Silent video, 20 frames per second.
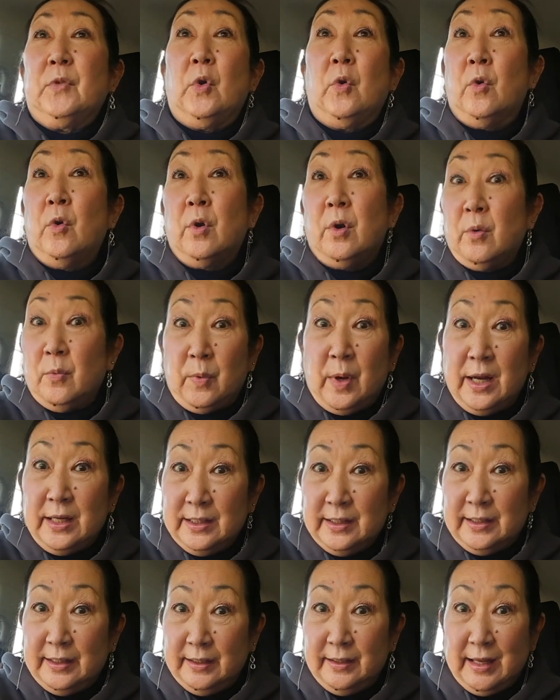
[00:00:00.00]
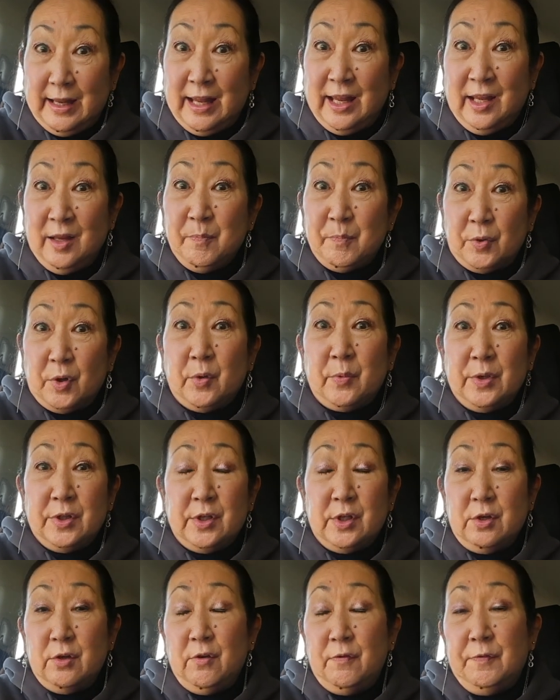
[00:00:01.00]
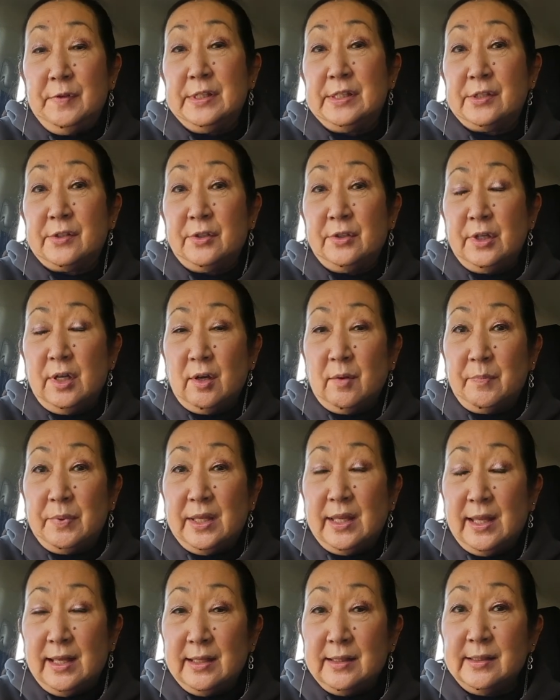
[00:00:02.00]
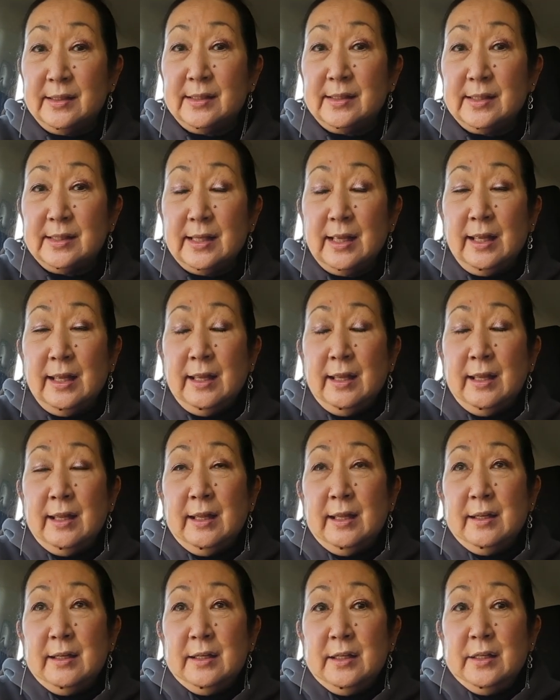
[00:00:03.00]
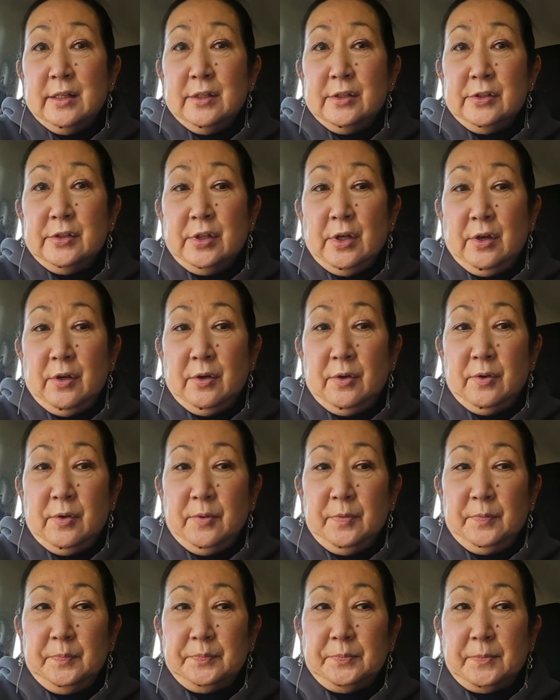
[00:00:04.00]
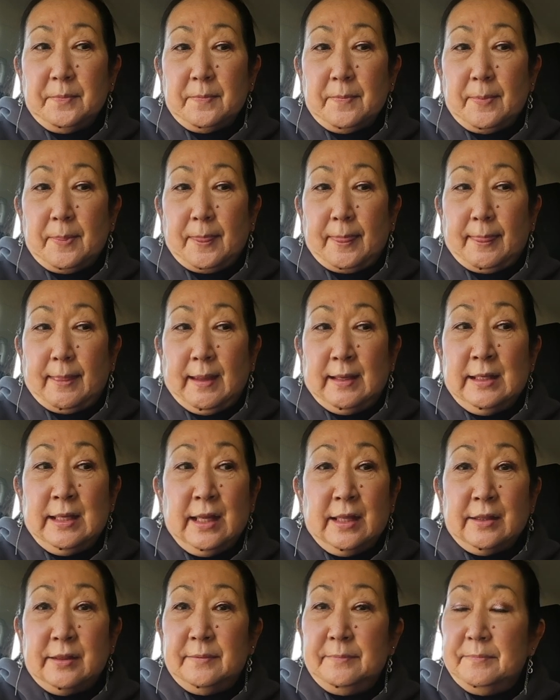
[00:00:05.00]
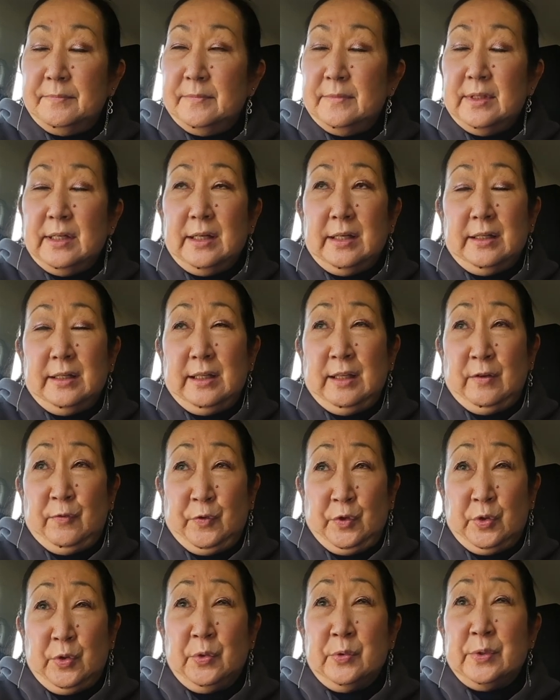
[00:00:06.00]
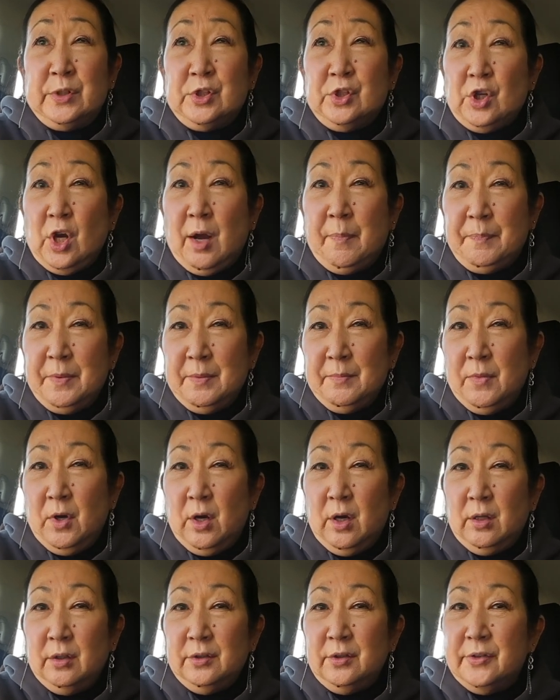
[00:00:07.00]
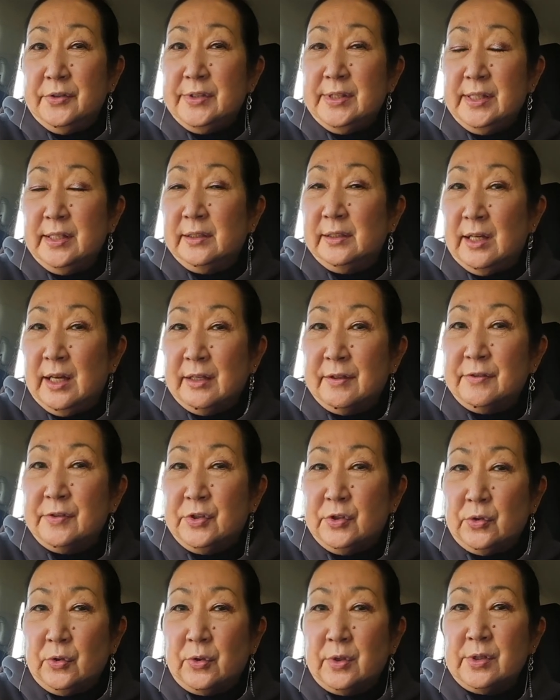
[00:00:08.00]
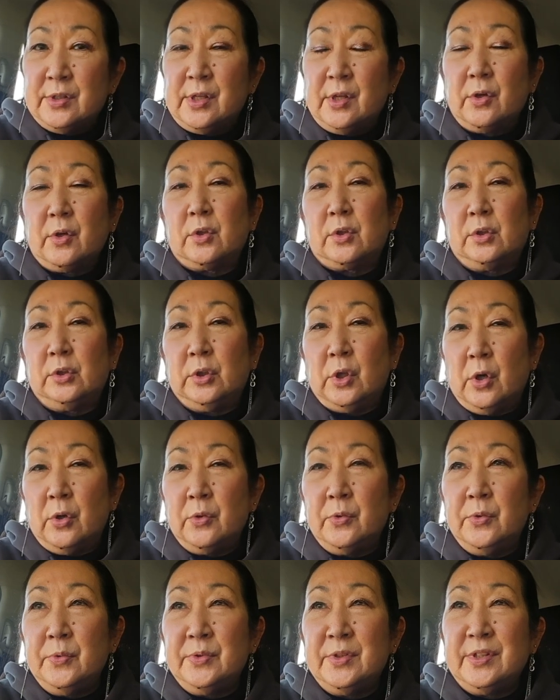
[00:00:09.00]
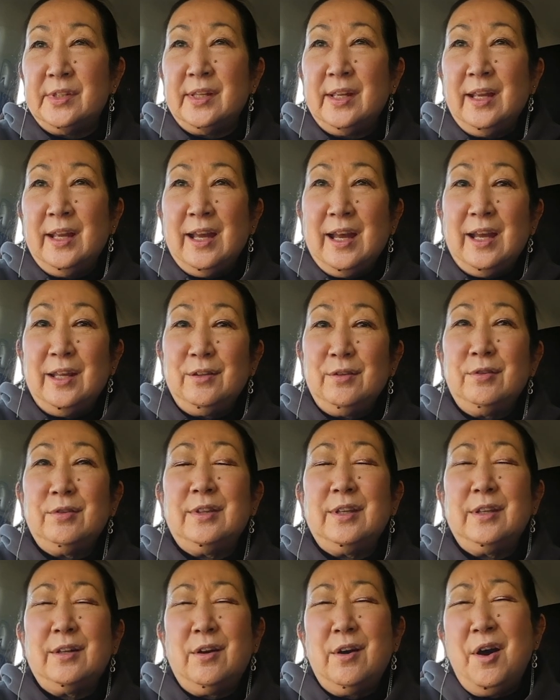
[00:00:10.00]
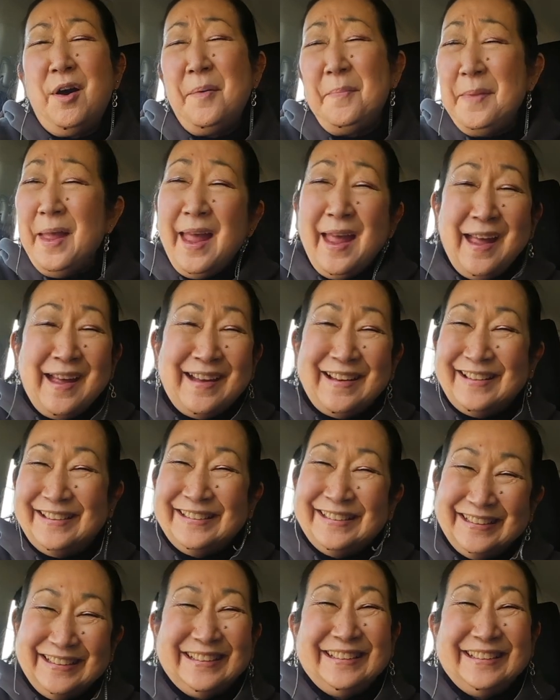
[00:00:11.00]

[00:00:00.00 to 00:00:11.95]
or right in April when the new fiscal year begins. So yeah, if you go to a shopping mall, you'll see a lot of stores that are closed and you think, oh man,